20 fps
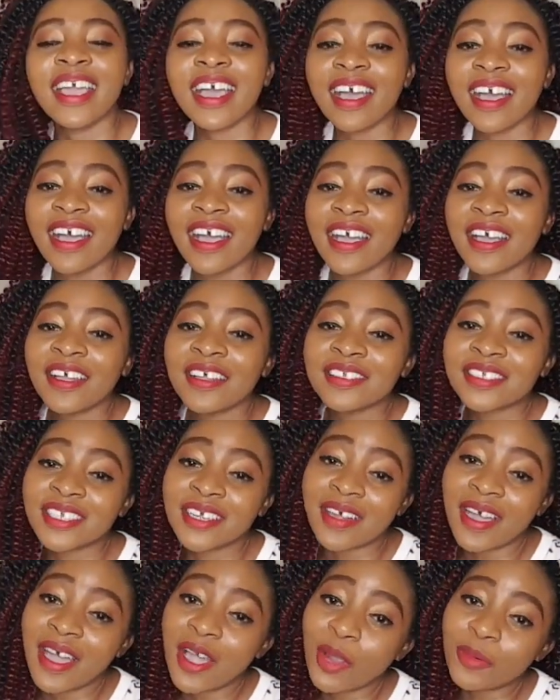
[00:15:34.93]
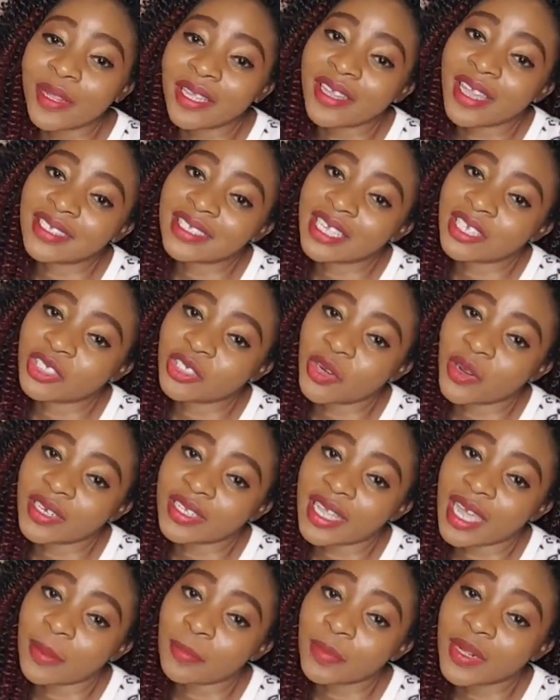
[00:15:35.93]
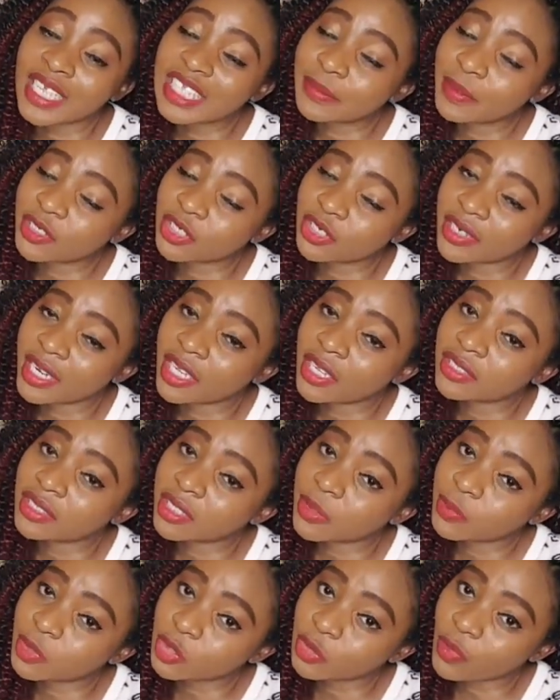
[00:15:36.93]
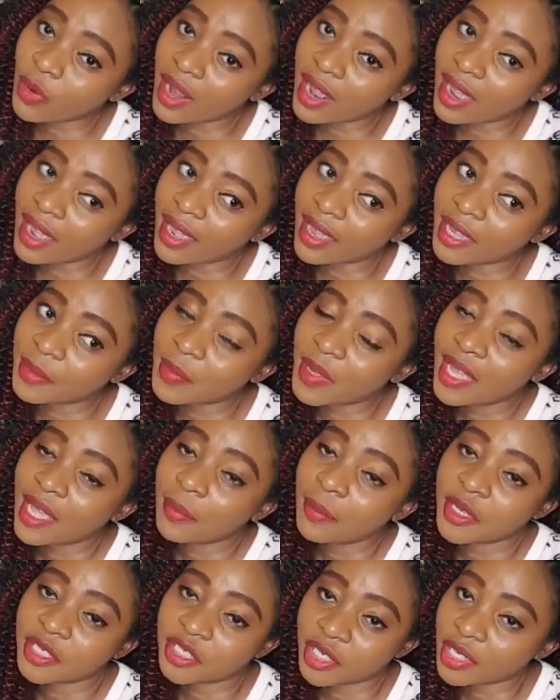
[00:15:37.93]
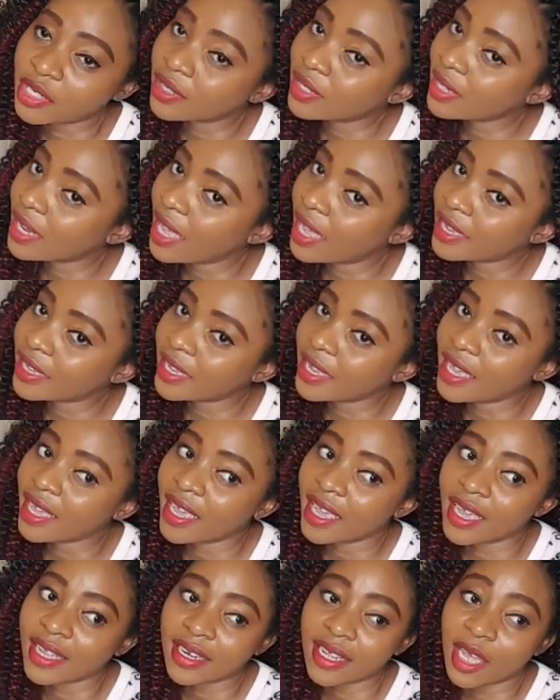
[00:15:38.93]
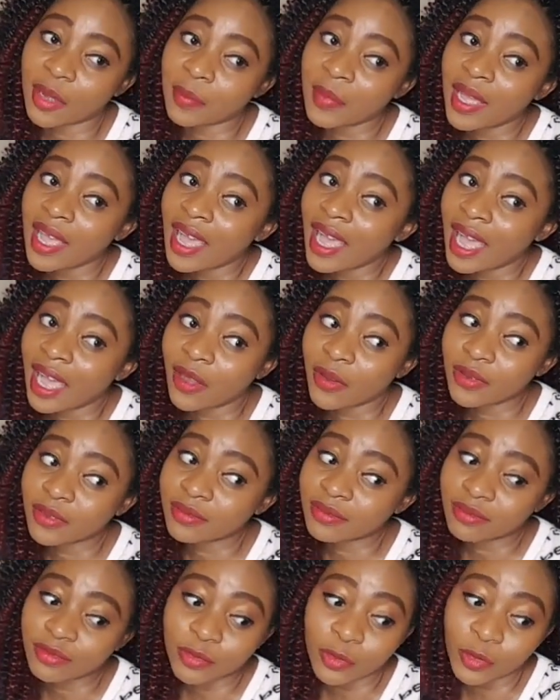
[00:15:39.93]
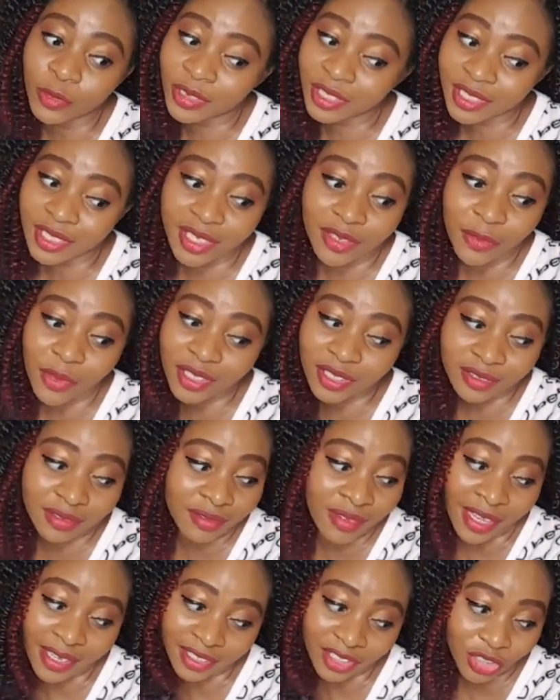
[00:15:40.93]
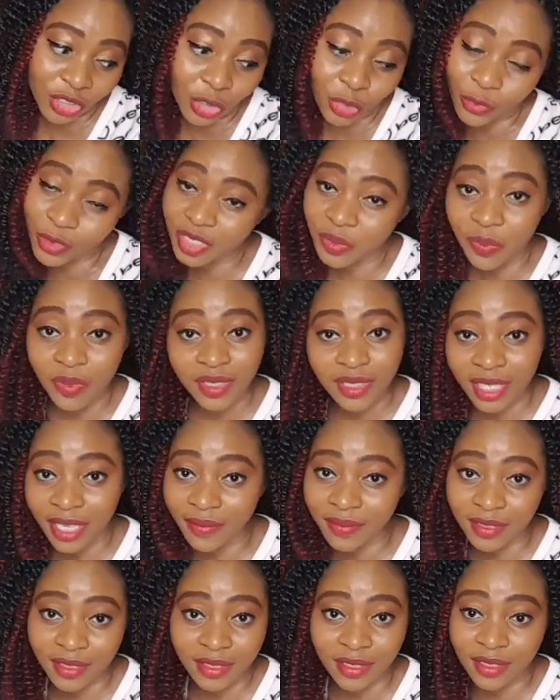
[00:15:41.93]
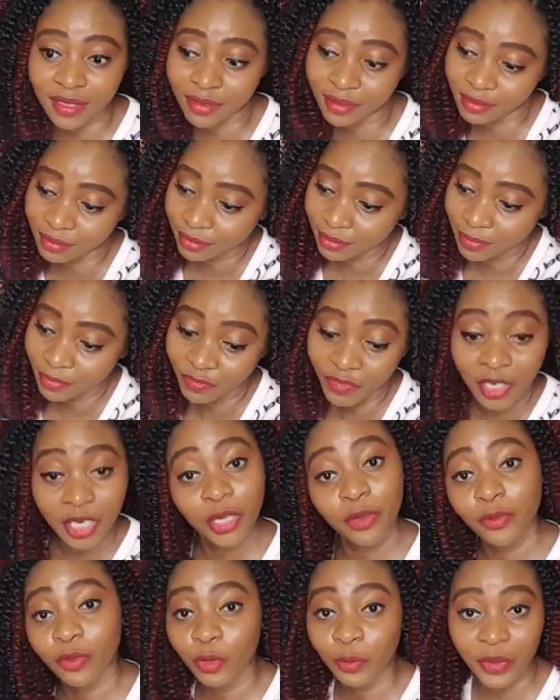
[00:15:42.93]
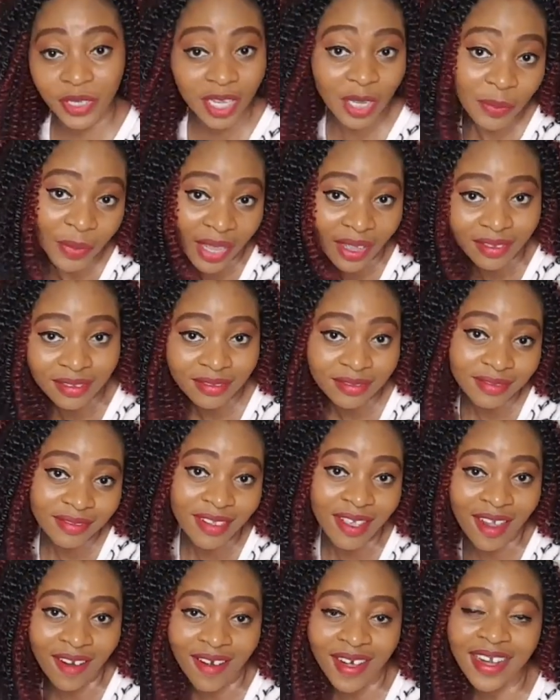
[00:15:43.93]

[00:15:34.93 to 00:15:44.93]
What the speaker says: yeah, so I hope that you guys enjoyed that. Please make sure that you subscribe, make sure that you like, and we'll see what next year Christmas gifts video will be about. All